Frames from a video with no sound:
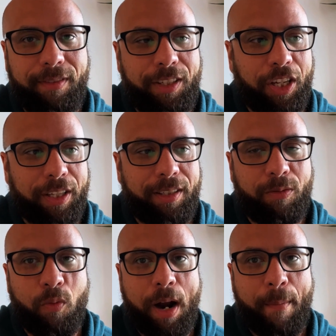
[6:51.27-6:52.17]

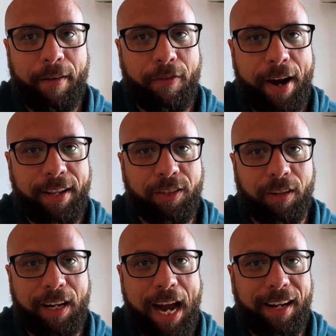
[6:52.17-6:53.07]
just one of my friends
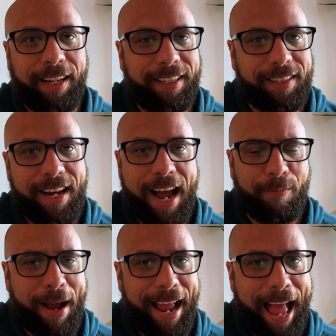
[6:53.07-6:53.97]
or colleagues, not
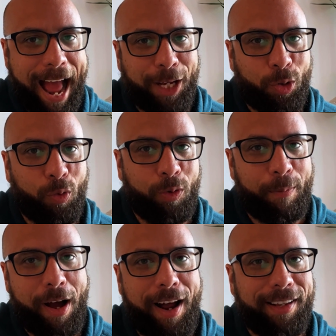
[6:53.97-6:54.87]
my actual
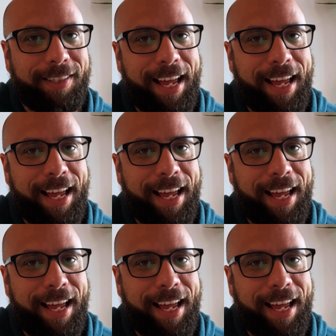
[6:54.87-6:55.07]
boss.